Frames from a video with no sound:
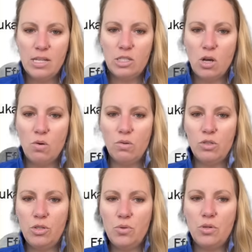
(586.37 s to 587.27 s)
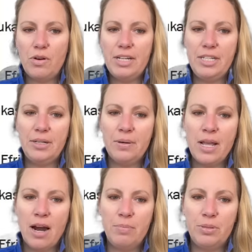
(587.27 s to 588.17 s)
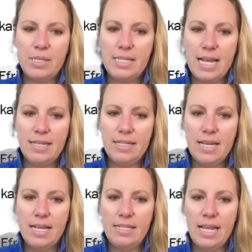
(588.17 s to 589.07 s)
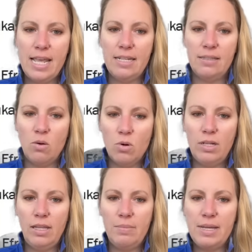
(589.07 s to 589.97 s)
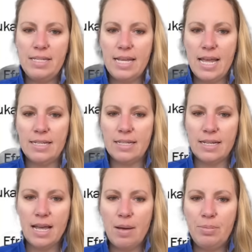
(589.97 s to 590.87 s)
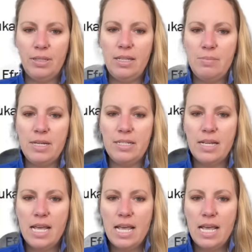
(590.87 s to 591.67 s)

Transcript: So two criteria are presented, a lower limit and an upper limit.